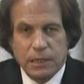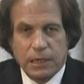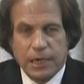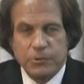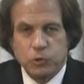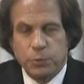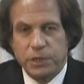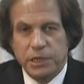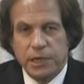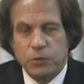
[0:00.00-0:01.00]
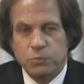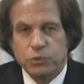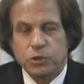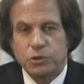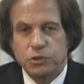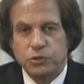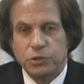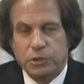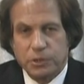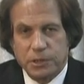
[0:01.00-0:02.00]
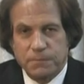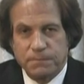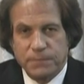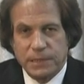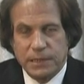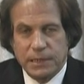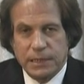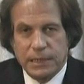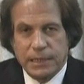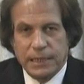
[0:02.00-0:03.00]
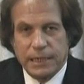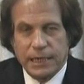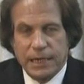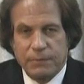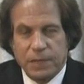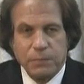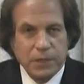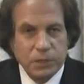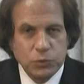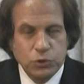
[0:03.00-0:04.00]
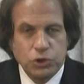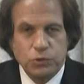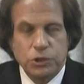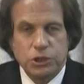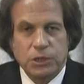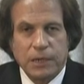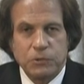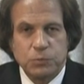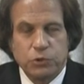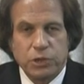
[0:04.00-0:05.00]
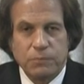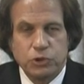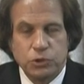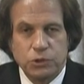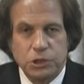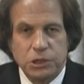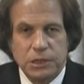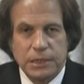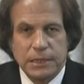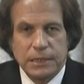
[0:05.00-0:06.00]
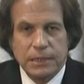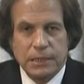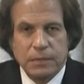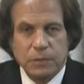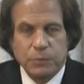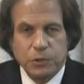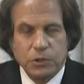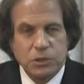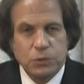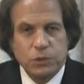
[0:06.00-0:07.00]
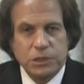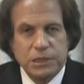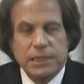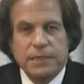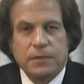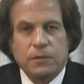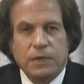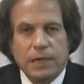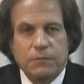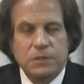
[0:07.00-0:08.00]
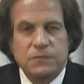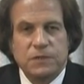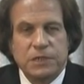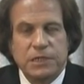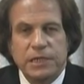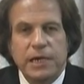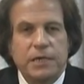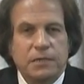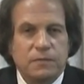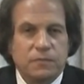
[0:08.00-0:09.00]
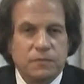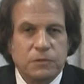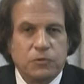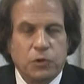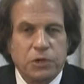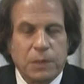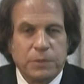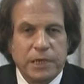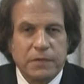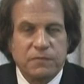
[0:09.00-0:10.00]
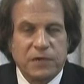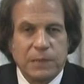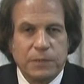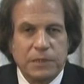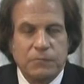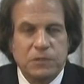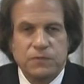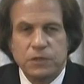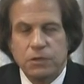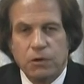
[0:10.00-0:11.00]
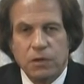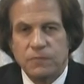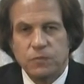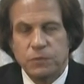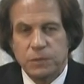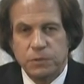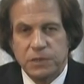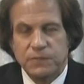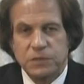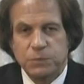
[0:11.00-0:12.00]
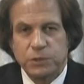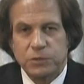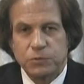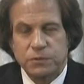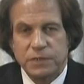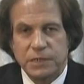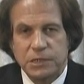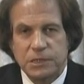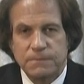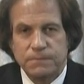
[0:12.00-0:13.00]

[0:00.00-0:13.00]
I grew up in a ghetto in Brooklyn, New York. And my parents were Jewish, so I was brought up Jewish. But because it was a ghetto, I was very negative growing up in that environment. It was very hard for me to believe in spiritual things.